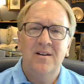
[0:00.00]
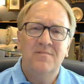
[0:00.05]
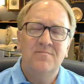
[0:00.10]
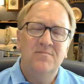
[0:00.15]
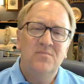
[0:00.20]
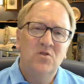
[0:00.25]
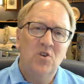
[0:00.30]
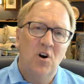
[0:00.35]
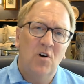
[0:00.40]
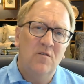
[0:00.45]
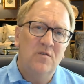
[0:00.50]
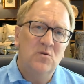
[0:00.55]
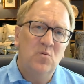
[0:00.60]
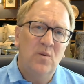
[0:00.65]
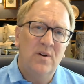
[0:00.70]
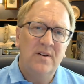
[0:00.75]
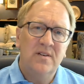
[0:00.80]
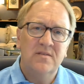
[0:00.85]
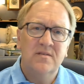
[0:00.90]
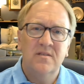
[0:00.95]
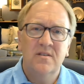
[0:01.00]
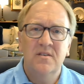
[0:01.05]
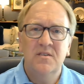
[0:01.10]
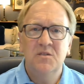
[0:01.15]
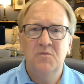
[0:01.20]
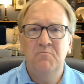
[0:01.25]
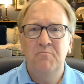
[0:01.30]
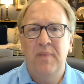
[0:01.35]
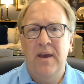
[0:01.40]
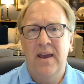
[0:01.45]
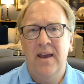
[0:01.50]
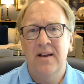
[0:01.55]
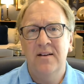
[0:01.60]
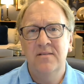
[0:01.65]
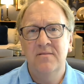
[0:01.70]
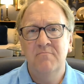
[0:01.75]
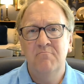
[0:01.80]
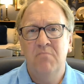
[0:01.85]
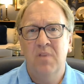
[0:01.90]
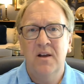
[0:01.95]
Jehovah's Witnesses
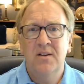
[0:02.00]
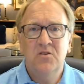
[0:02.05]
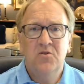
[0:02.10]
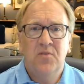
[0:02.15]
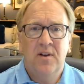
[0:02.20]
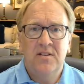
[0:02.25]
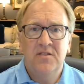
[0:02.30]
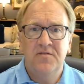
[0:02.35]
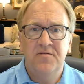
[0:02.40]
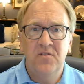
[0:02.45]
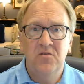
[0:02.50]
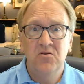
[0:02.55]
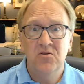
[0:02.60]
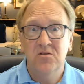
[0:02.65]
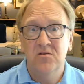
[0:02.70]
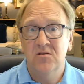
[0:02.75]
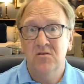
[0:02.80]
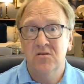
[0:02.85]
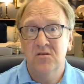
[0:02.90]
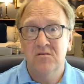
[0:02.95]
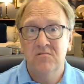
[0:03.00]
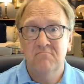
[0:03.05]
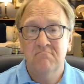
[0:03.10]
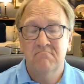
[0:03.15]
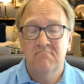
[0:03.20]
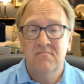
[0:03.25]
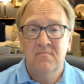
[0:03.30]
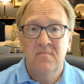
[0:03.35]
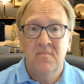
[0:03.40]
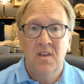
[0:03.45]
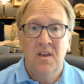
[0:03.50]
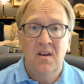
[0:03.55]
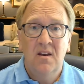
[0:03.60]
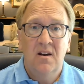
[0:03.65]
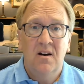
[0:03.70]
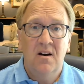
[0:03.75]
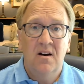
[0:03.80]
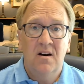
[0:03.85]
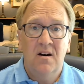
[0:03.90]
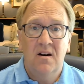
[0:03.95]
ban blood transfusions.
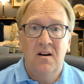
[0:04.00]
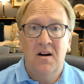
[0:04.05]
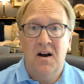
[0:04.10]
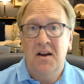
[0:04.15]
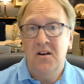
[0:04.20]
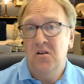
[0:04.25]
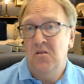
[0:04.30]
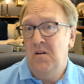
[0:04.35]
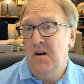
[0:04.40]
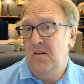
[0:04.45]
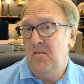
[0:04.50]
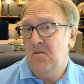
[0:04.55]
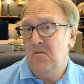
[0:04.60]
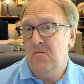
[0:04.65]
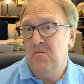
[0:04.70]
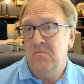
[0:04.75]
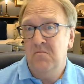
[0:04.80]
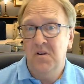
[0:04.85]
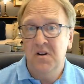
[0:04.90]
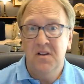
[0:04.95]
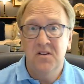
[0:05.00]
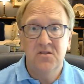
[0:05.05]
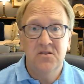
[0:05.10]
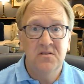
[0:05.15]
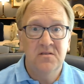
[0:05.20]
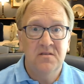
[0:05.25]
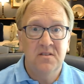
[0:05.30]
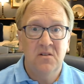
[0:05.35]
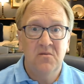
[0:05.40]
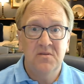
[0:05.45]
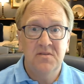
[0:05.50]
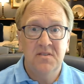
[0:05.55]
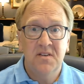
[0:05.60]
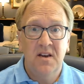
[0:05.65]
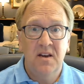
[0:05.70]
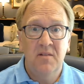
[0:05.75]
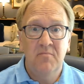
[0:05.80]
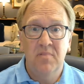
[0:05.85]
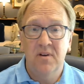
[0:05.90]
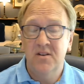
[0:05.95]
I know other religions that would
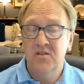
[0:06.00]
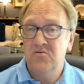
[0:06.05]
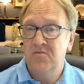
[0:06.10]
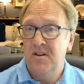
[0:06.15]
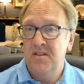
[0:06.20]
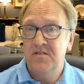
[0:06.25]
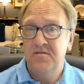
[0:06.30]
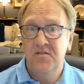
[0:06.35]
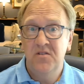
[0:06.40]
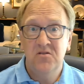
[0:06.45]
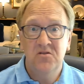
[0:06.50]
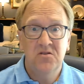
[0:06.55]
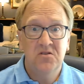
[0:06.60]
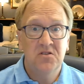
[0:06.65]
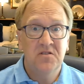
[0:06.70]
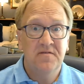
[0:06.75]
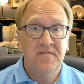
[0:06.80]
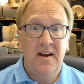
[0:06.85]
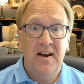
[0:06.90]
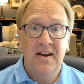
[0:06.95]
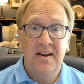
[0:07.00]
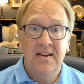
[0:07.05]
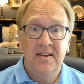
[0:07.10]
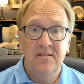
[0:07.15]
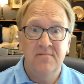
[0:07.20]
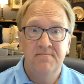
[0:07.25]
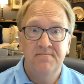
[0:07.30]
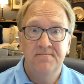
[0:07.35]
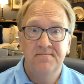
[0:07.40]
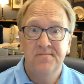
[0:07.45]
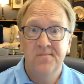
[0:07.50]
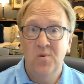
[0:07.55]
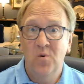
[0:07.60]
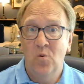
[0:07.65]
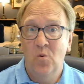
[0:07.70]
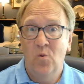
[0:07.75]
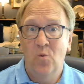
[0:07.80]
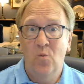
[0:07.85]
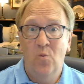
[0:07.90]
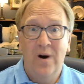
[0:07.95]
say blood transfusions are fine.
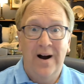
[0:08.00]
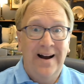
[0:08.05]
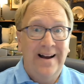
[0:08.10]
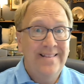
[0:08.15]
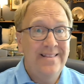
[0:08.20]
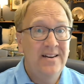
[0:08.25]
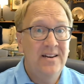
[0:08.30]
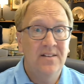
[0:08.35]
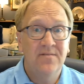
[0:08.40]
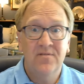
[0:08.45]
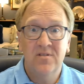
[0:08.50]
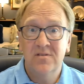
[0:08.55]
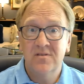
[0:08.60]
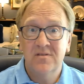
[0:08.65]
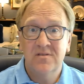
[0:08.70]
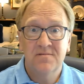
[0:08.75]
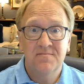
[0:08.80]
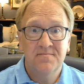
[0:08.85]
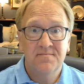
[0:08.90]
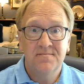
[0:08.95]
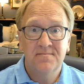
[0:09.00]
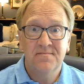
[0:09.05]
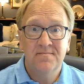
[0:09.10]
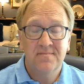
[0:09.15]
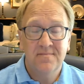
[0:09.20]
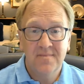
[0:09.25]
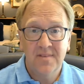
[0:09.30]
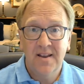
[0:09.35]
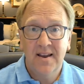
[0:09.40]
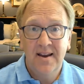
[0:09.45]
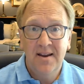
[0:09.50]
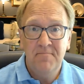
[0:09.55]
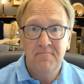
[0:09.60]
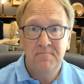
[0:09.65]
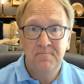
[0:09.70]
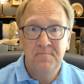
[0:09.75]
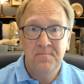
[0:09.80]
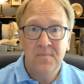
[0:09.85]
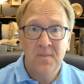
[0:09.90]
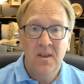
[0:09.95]
Why the difference? Okay.
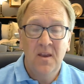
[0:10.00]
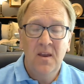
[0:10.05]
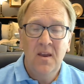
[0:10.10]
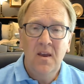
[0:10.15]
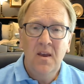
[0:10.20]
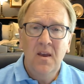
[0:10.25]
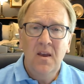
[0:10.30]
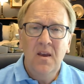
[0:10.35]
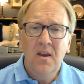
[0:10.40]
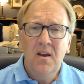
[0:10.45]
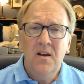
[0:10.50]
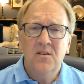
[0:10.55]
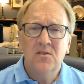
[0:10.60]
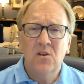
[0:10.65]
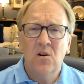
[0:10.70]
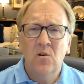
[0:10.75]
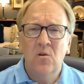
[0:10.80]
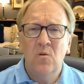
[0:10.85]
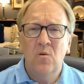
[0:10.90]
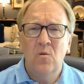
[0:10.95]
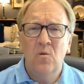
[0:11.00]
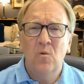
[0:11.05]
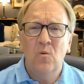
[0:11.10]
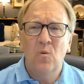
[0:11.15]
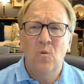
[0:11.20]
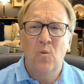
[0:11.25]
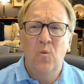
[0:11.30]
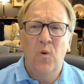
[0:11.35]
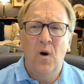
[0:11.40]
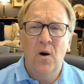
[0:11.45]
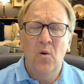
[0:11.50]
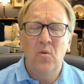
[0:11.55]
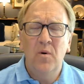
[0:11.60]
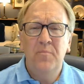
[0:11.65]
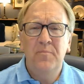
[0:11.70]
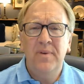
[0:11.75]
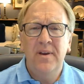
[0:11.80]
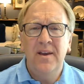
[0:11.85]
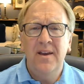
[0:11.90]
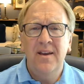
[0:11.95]
So what
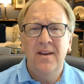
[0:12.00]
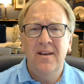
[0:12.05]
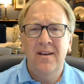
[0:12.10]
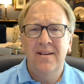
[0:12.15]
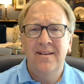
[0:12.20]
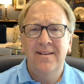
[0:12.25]
would be